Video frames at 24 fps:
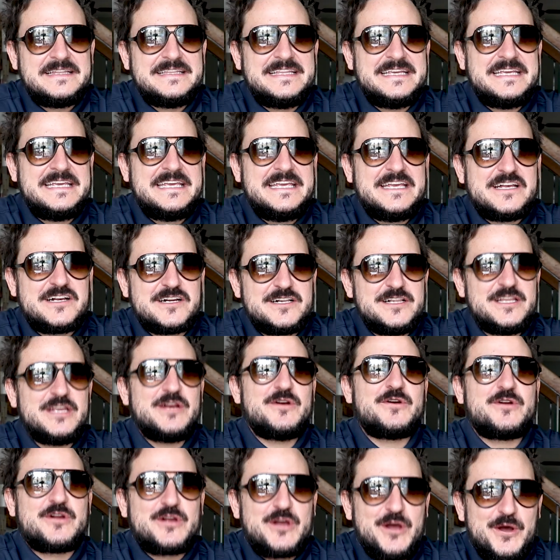the
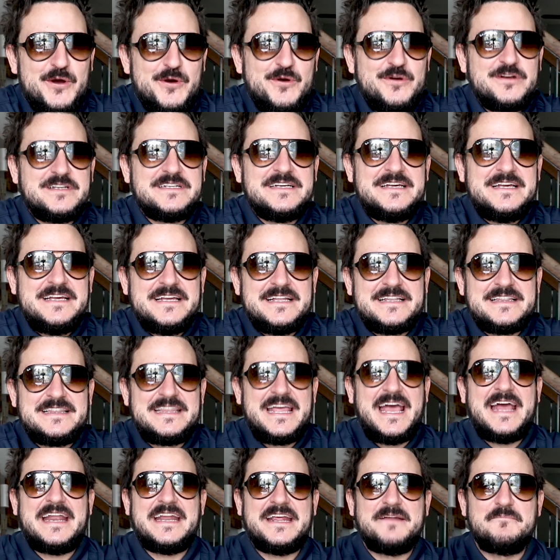clear coat
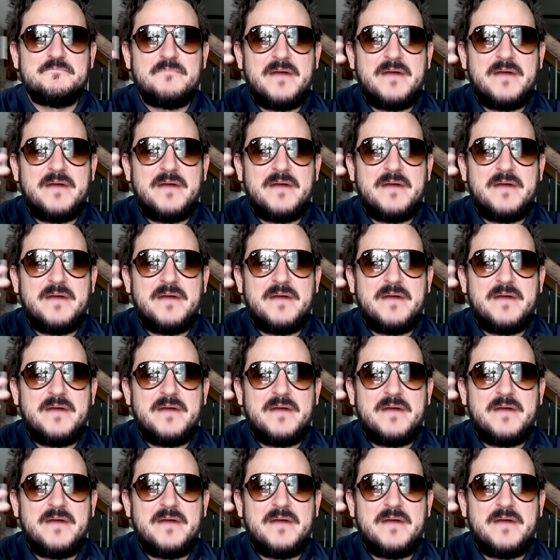that in